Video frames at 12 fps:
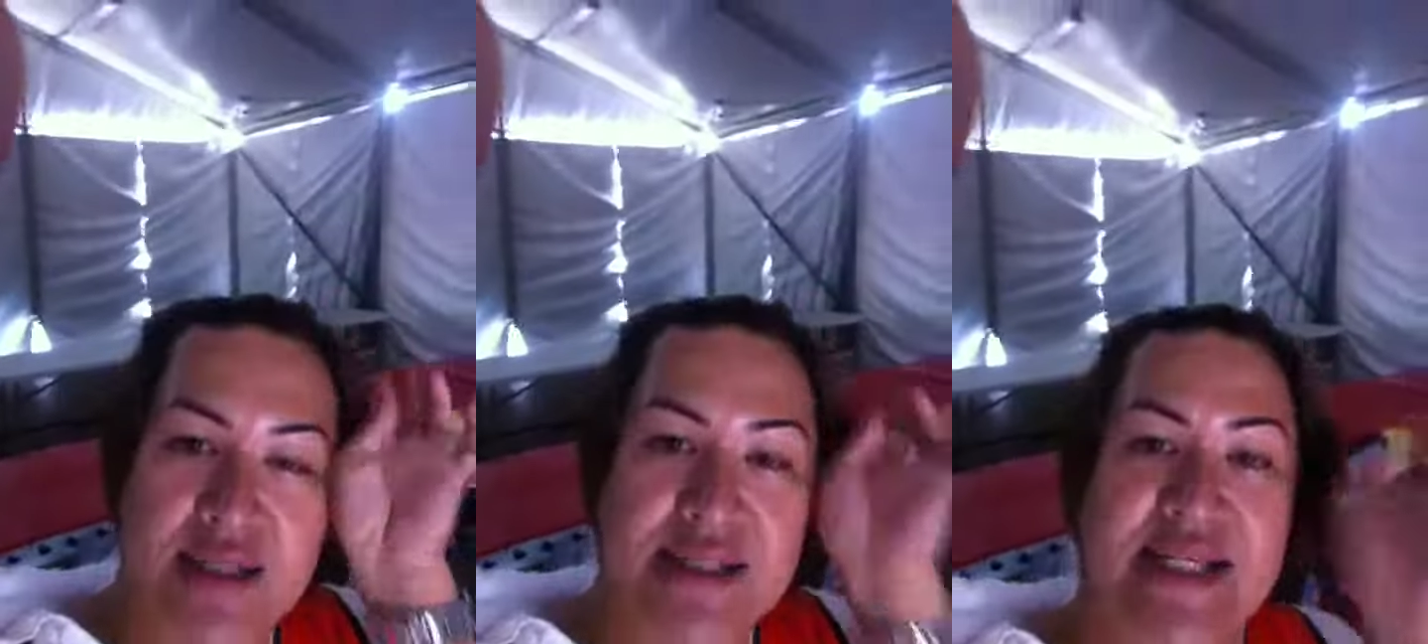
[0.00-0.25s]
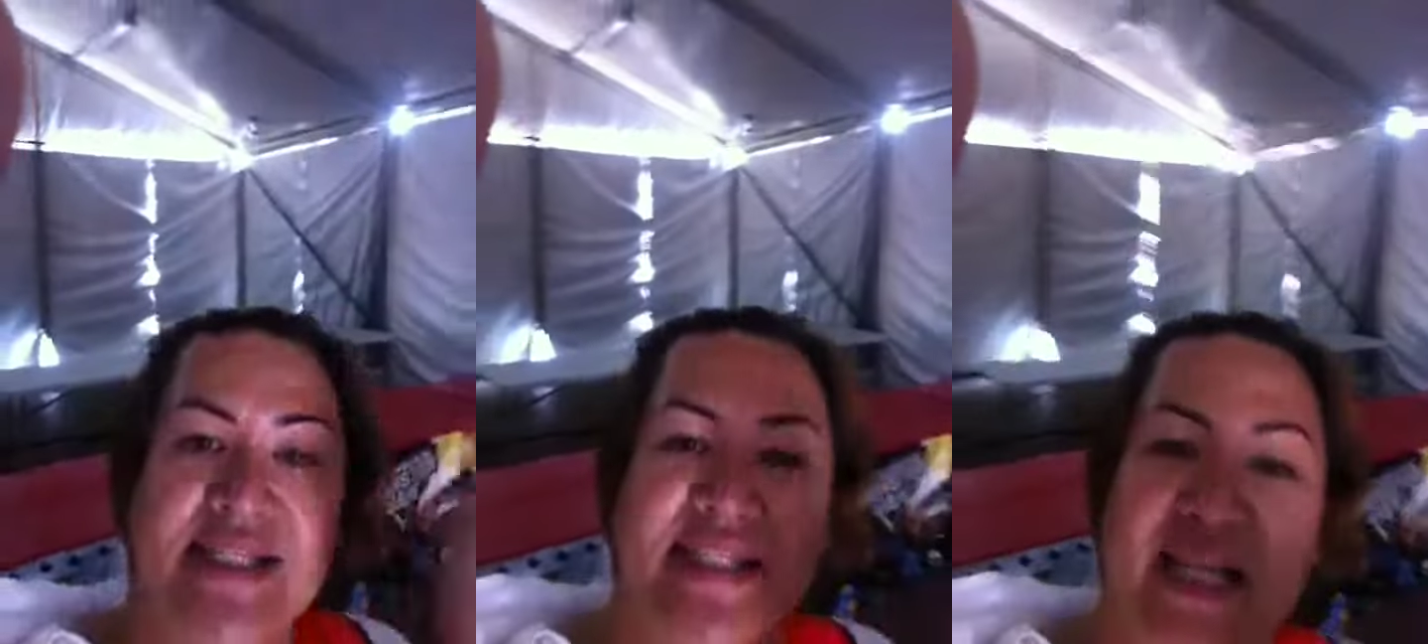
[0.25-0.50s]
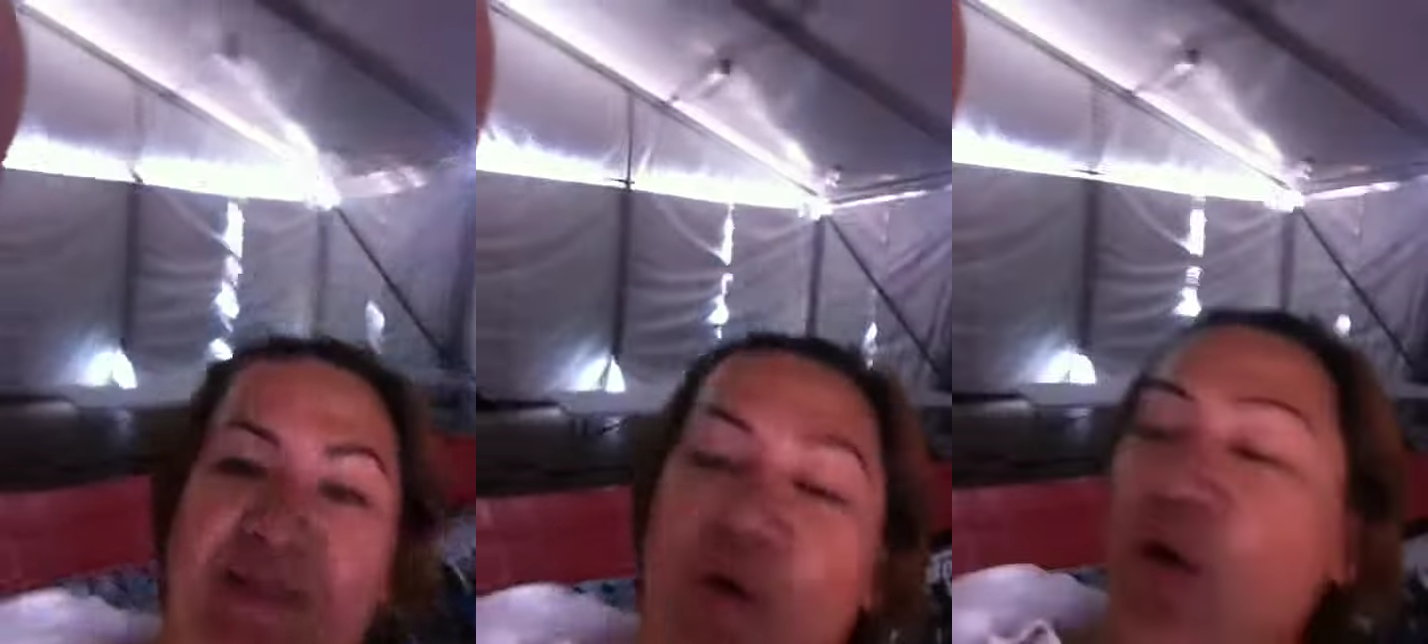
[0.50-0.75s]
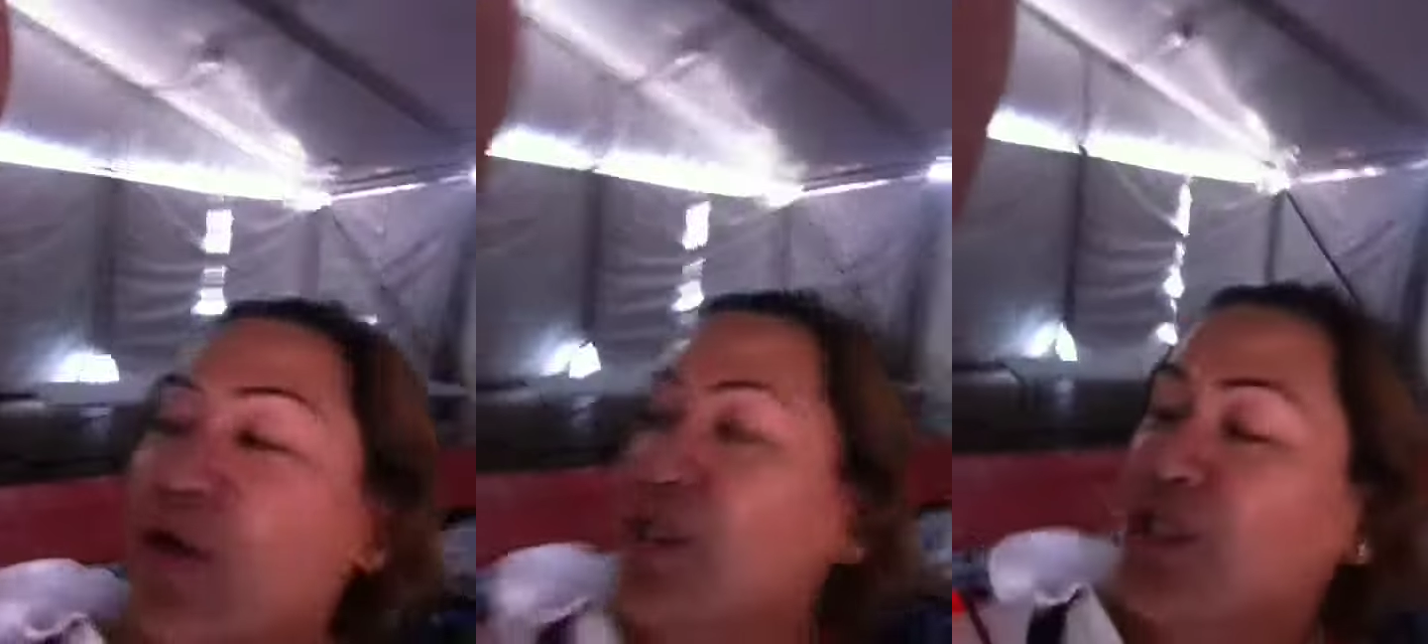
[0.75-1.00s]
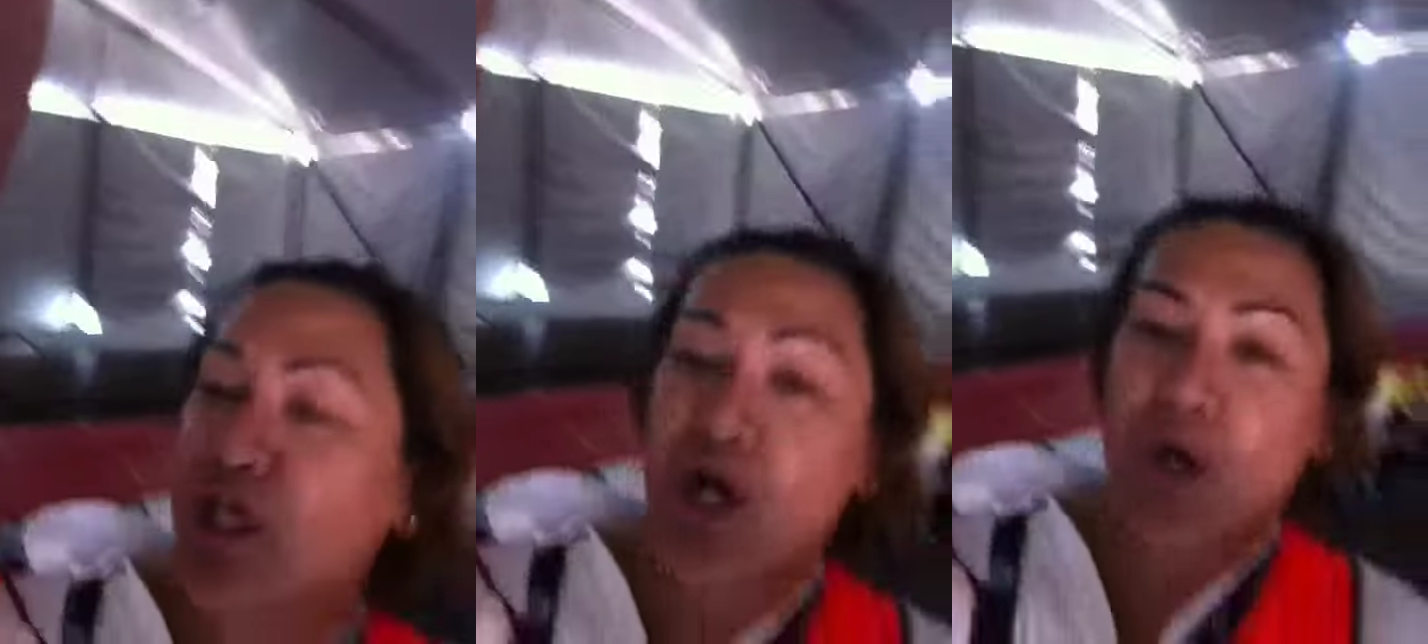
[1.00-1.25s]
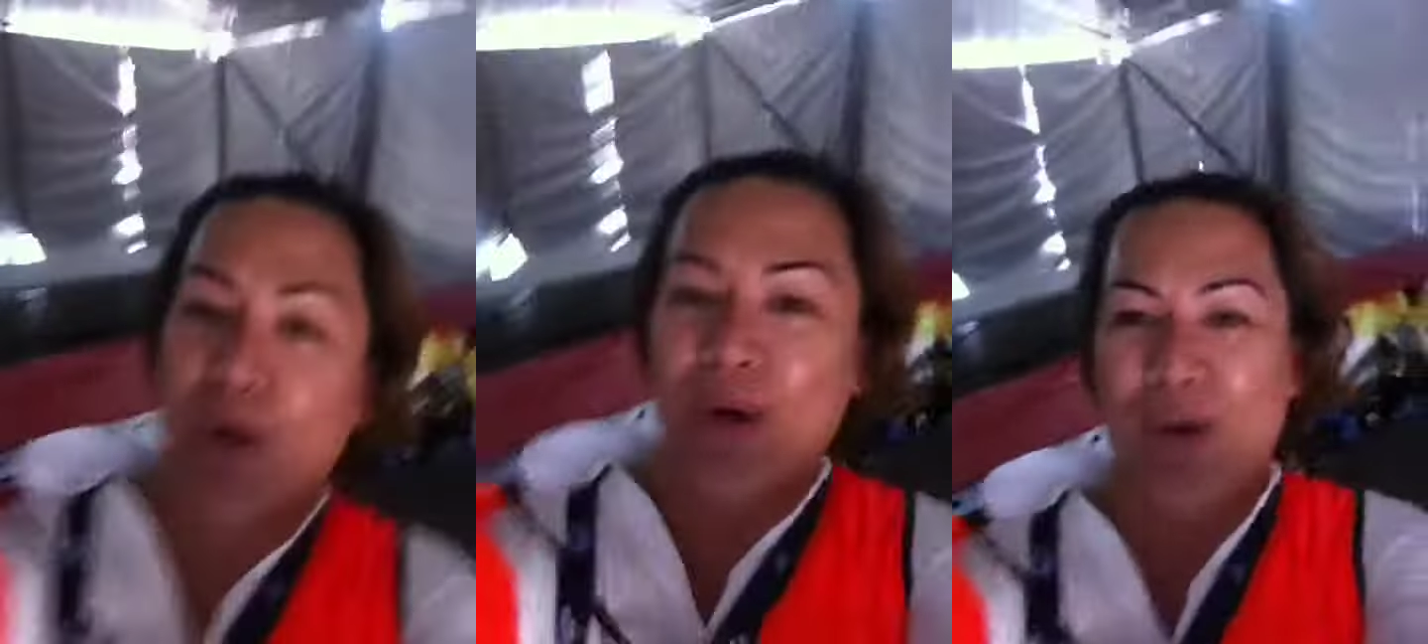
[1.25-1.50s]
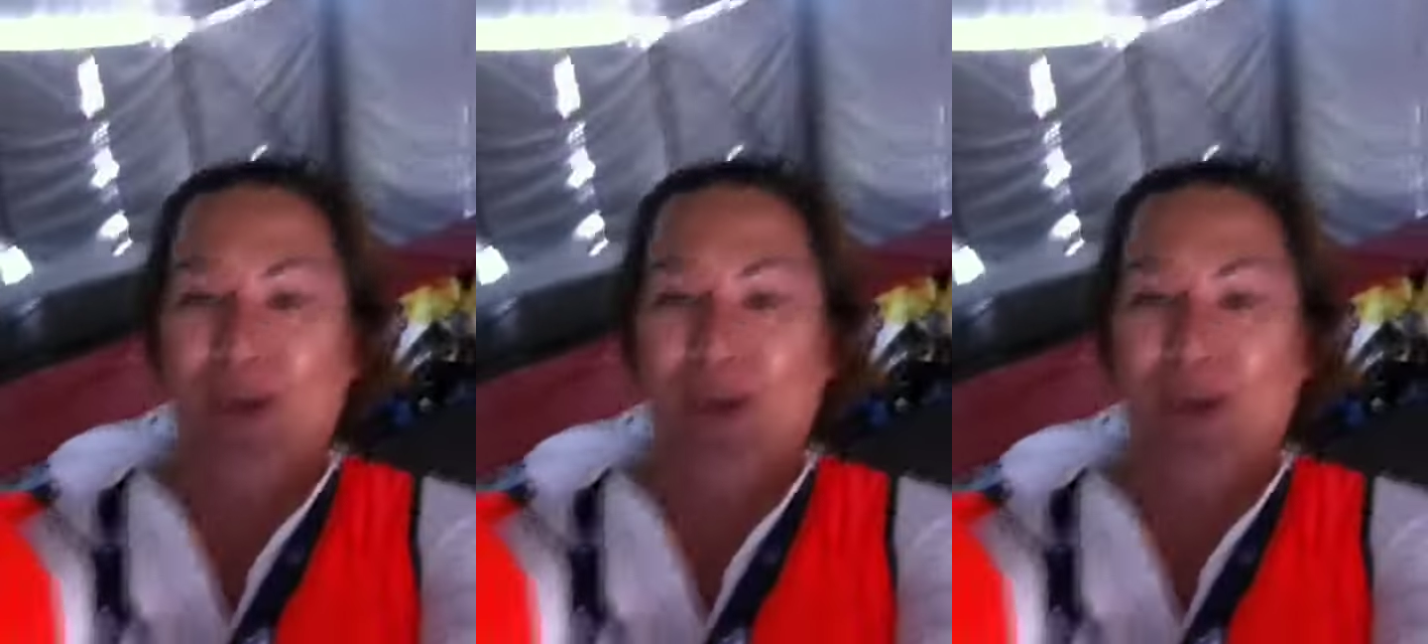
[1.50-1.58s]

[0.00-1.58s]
16 more to go.